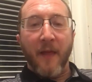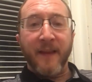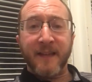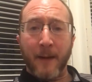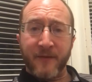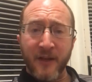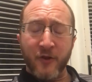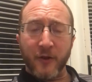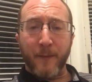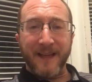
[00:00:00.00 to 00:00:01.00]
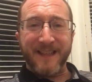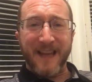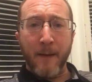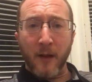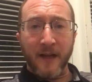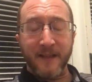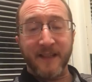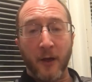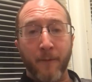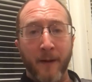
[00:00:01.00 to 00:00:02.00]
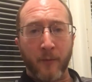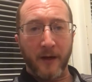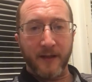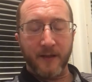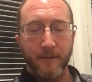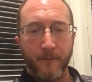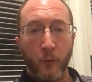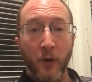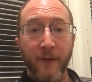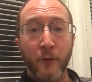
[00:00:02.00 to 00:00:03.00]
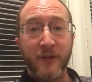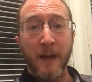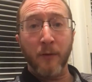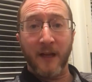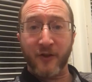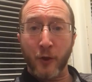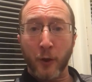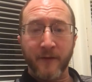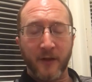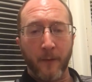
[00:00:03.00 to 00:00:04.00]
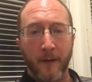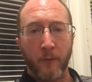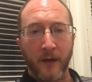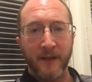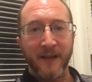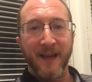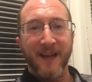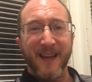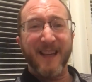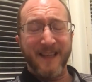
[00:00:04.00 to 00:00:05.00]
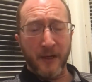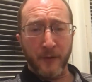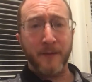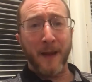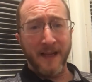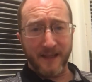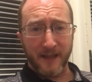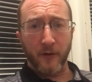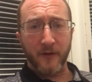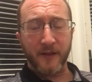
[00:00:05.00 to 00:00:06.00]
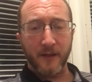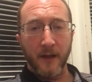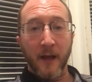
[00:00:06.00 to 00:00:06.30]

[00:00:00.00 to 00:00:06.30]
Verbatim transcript: They stop seizures by stabilizing cell membranes. Well, if you stabilize nerve cell membranes, it can decrease pain signals.